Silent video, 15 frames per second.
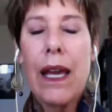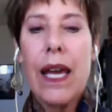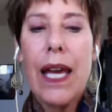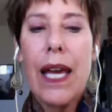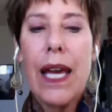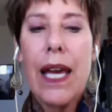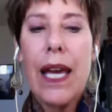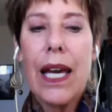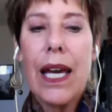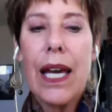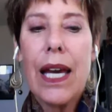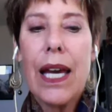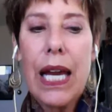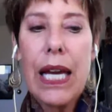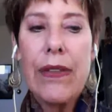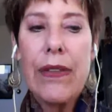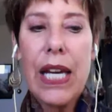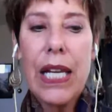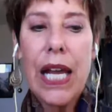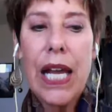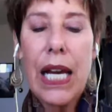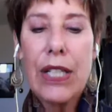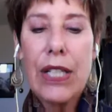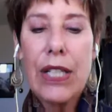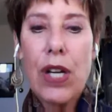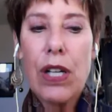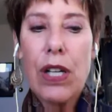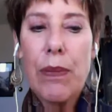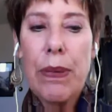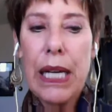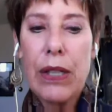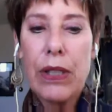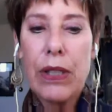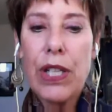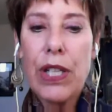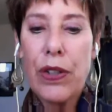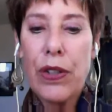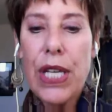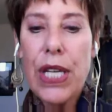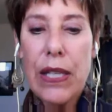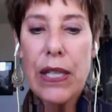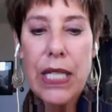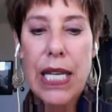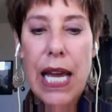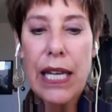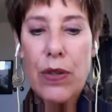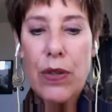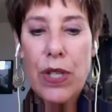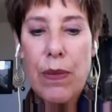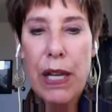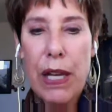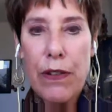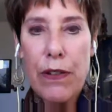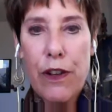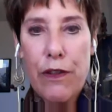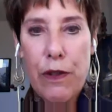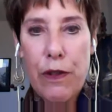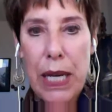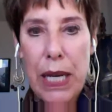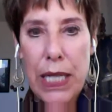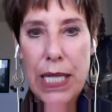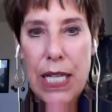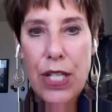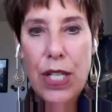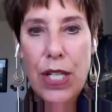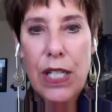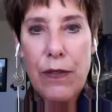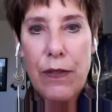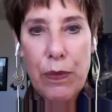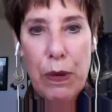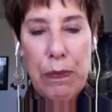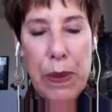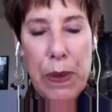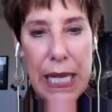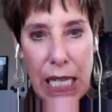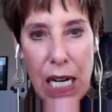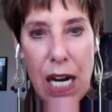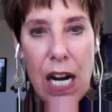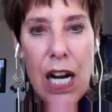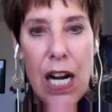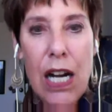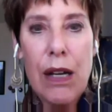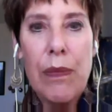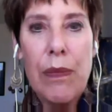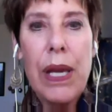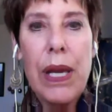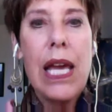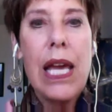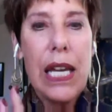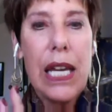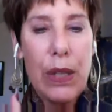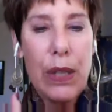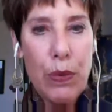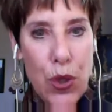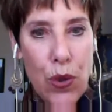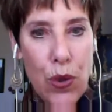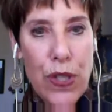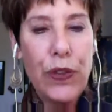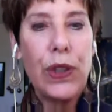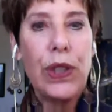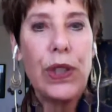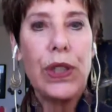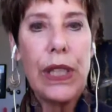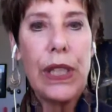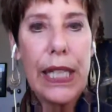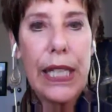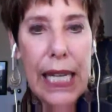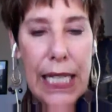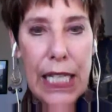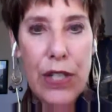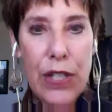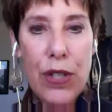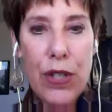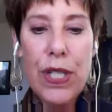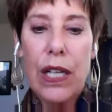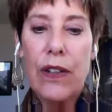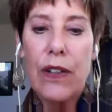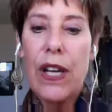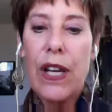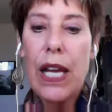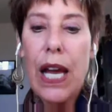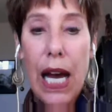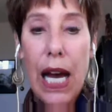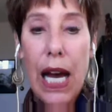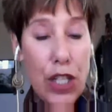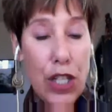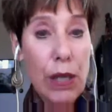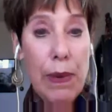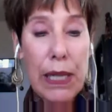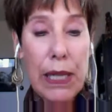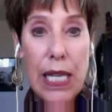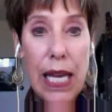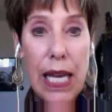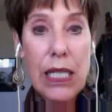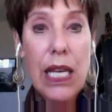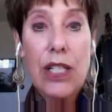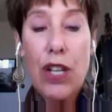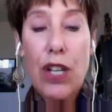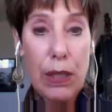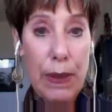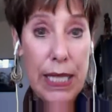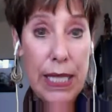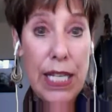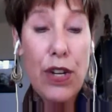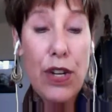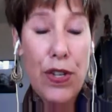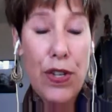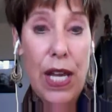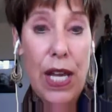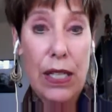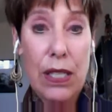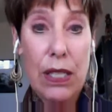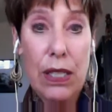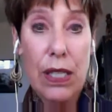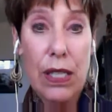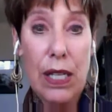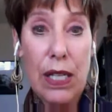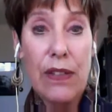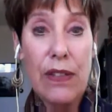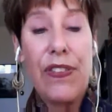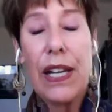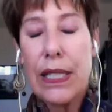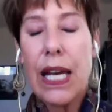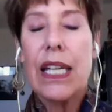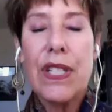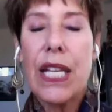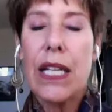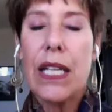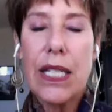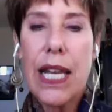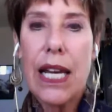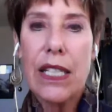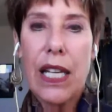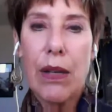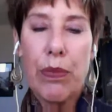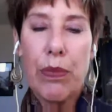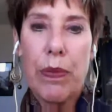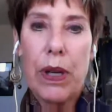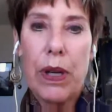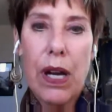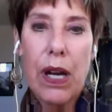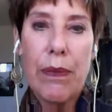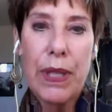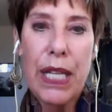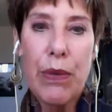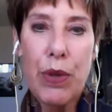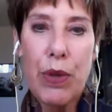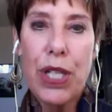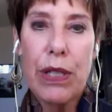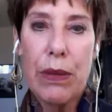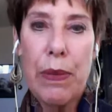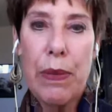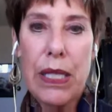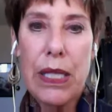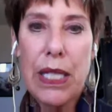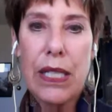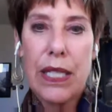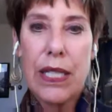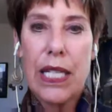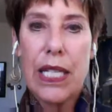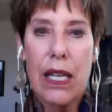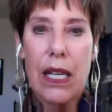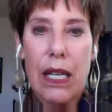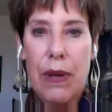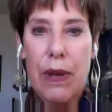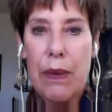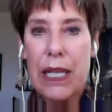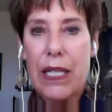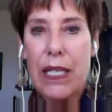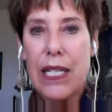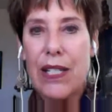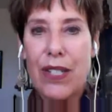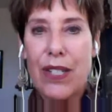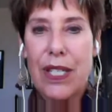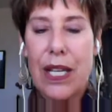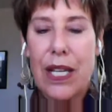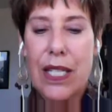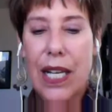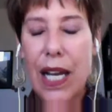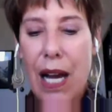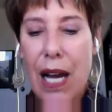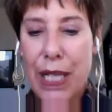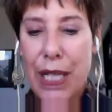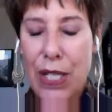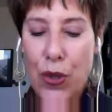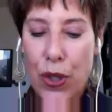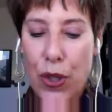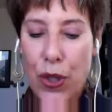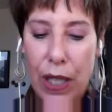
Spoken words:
And then I talk about, at the end, the tango is a metaphor for meditation and for being calm and resourceful and getting into yourself. I talk about sex. I talk about senior sex. In fact, I even did a stand-up comedy routine about senior sex in a comedy store.